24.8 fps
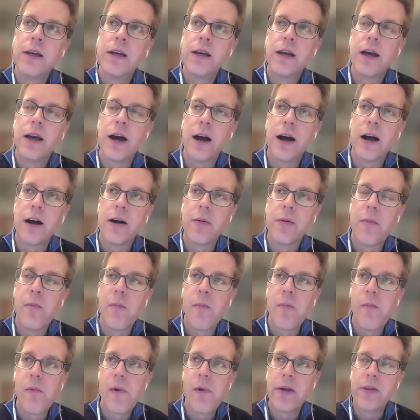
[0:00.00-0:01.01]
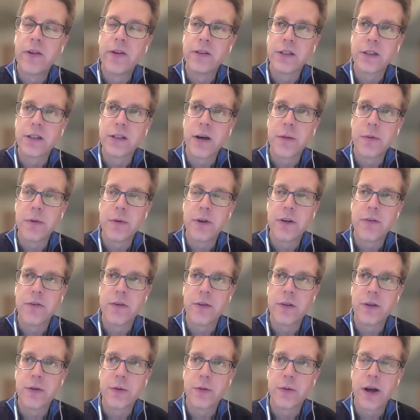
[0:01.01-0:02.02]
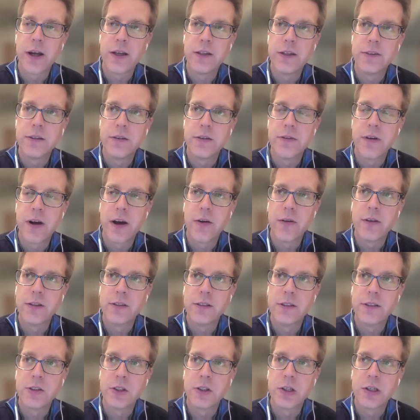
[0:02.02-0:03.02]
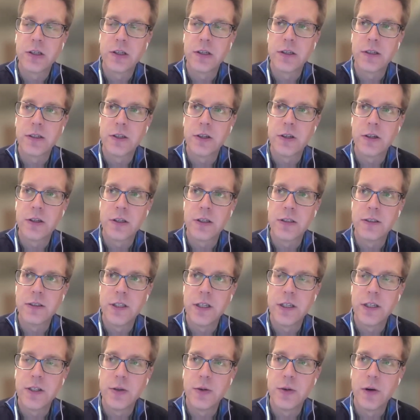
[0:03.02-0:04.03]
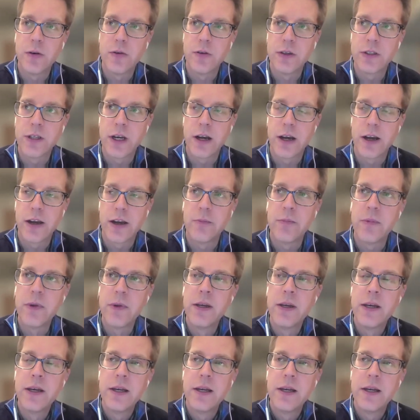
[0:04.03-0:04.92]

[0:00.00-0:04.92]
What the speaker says: And there's a couple different threads of how this is going to continue over time.